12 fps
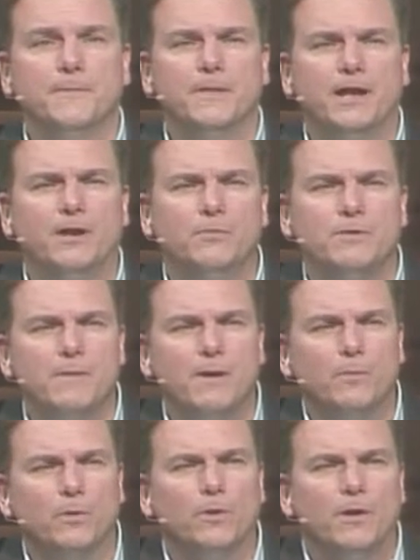And I
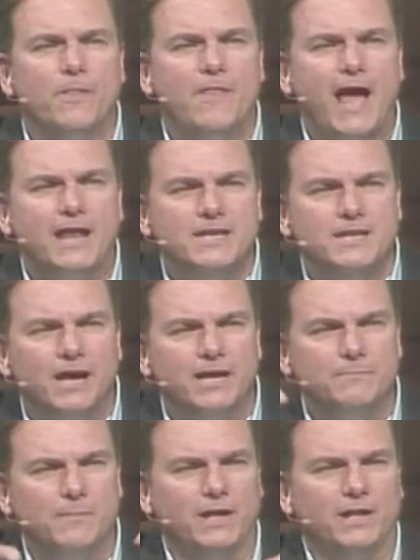remember that
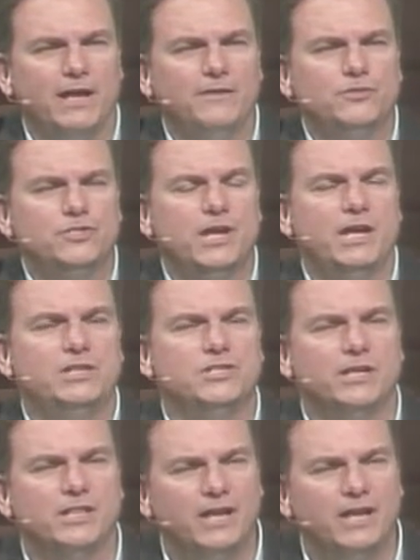night my life changing,